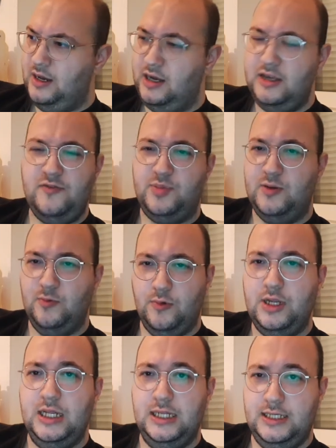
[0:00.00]
have been
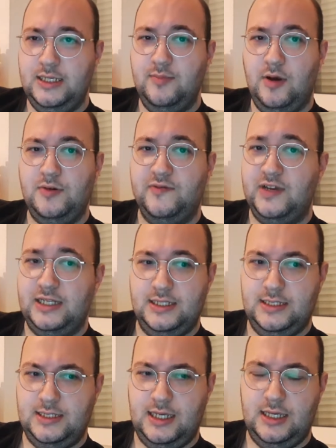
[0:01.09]
really demotivated
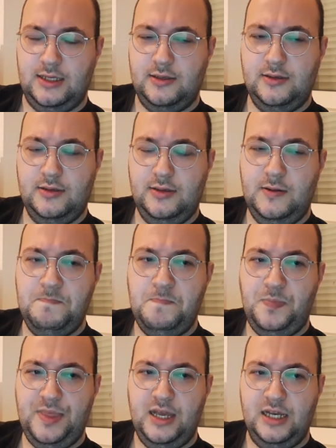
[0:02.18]
today.
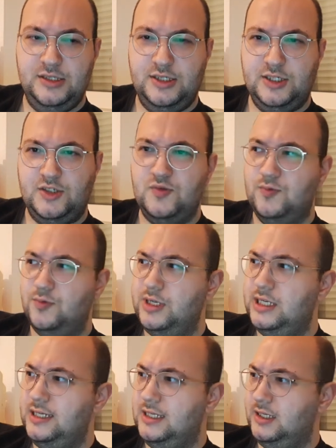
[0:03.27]
And just
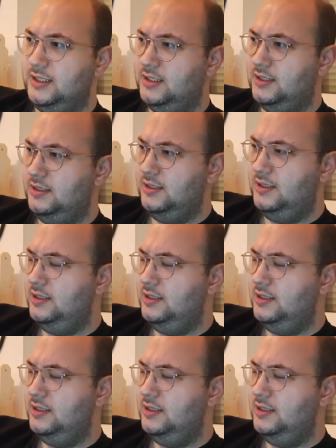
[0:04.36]
really like